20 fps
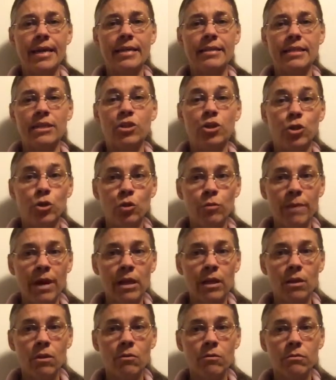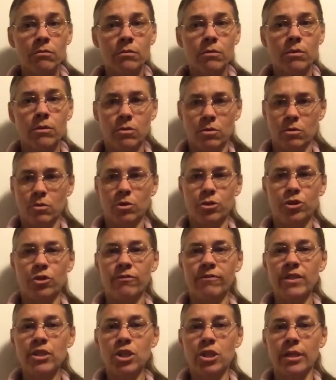Is he too mellow or
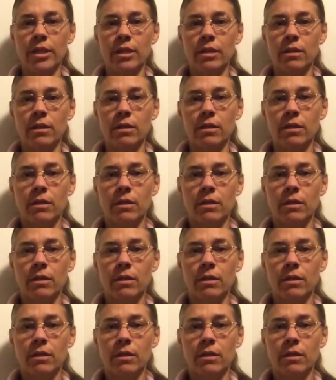too vigilant?